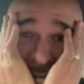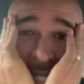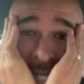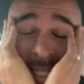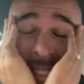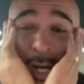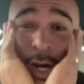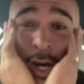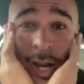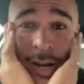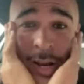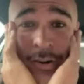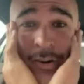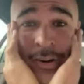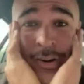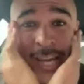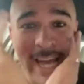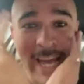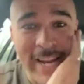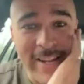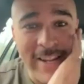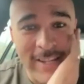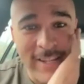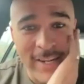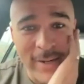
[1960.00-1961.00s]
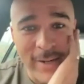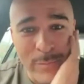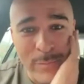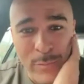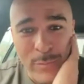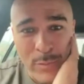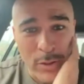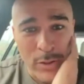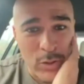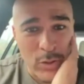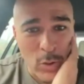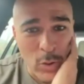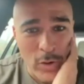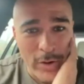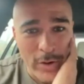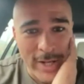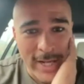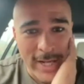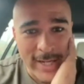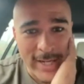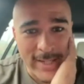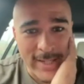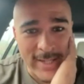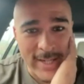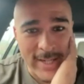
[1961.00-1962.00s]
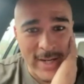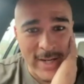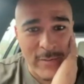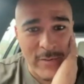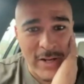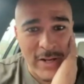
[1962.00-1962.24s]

it's higher again than Pretoria, isn't it?